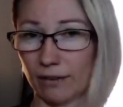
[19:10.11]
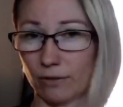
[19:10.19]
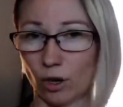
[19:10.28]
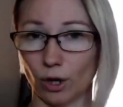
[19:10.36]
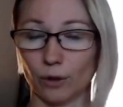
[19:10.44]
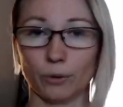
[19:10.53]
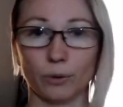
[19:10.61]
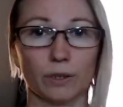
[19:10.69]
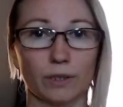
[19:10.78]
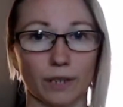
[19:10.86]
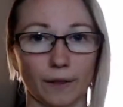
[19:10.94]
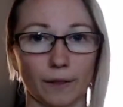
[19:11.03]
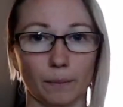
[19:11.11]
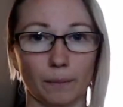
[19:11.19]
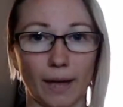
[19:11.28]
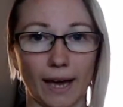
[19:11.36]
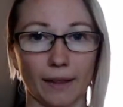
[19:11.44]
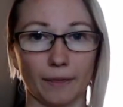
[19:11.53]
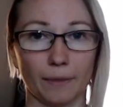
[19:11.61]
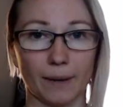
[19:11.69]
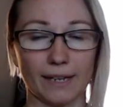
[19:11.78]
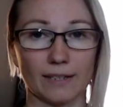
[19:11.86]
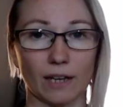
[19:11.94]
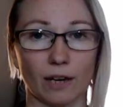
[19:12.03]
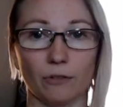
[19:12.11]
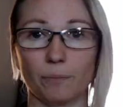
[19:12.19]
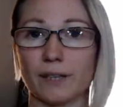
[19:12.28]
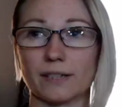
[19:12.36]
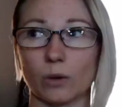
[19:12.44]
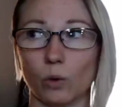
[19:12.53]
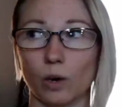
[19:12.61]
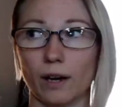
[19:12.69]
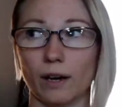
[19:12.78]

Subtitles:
gone through and done the math myself based on what